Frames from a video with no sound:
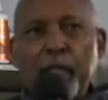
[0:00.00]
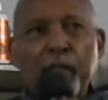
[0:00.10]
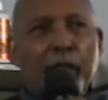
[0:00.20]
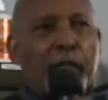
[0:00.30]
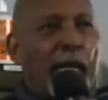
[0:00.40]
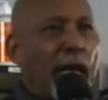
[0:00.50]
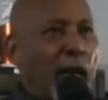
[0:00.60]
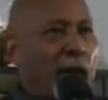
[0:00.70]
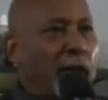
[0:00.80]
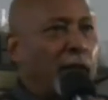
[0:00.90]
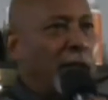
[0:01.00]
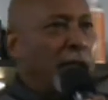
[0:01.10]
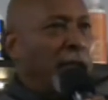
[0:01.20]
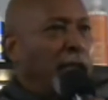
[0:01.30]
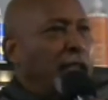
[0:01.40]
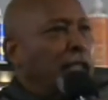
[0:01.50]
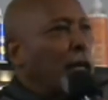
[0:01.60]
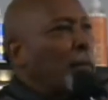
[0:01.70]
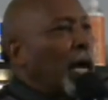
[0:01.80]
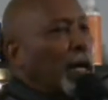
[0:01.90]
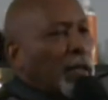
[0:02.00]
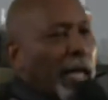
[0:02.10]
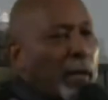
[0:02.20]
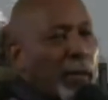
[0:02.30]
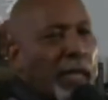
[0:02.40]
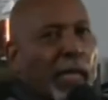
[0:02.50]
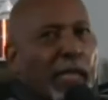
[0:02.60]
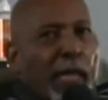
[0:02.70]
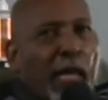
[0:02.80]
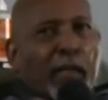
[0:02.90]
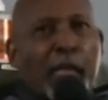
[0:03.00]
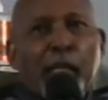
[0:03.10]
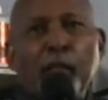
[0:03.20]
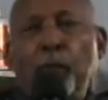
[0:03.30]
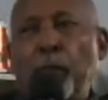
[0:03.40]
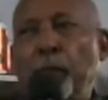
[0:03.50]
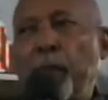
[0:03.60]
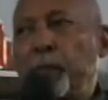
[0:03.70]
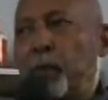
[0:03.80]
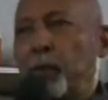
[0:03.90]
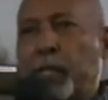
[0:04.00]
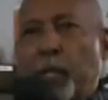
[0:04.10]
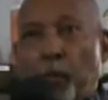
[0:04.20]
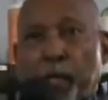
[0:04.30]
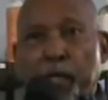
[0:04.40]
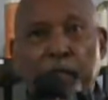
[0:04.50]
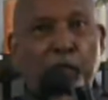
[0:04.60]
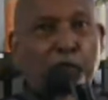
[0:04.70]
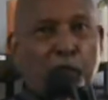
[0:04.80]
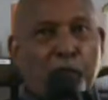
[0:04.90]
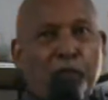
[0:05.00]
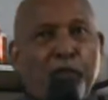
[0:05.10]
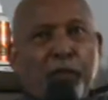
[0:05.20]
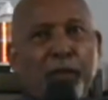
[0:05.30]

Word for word: to now somehow emanated out of that group of people who said, We are in the church.